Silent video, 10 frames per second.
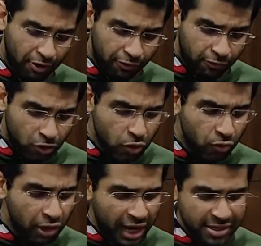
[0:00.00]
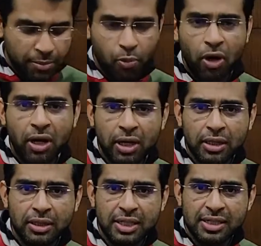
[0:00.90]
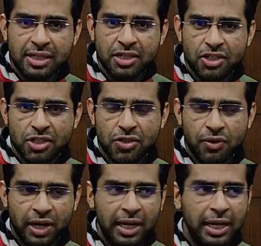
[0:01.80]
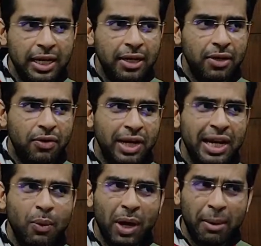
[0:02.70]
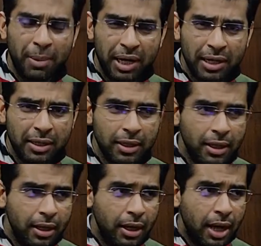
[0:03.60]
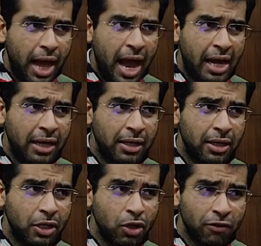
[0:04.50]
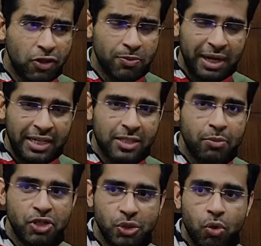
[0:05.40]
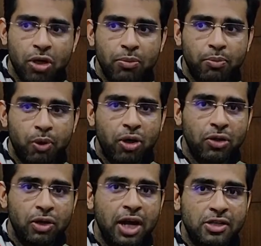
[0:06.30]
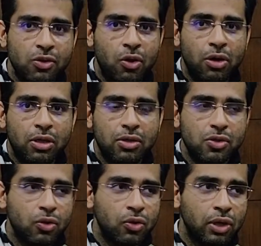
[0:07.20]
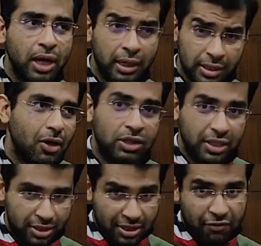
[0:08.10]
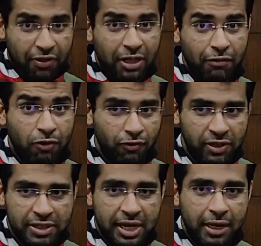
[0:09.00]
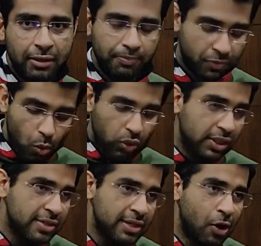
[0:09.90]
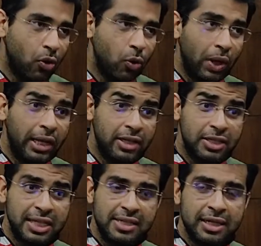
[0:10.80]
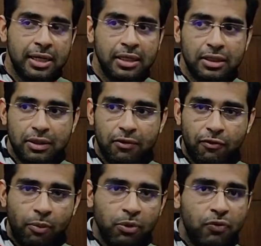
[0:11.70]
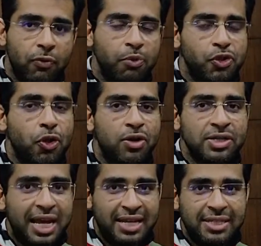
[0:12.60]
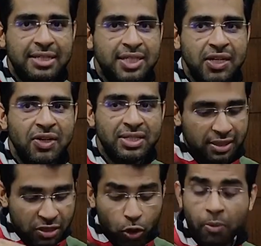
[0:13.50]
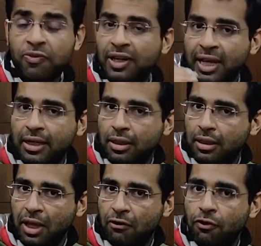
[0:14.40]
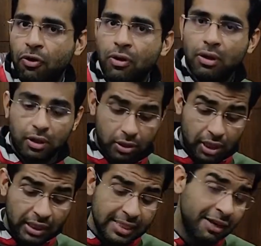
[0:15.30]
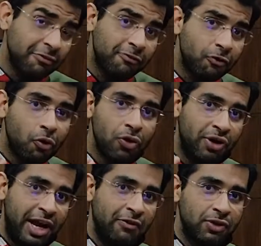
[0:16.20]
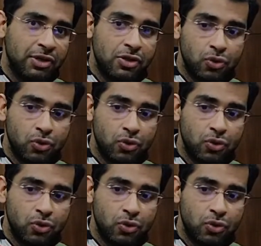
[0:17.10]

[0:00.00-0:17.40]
First of all, as a product, these are just really well built. And if you're spending so much, you want a product to last long. So, this definitely fulfills that. With the sound, well, these are from Shure's SE series. This is the top of the line earphone, and these have 4 drivers.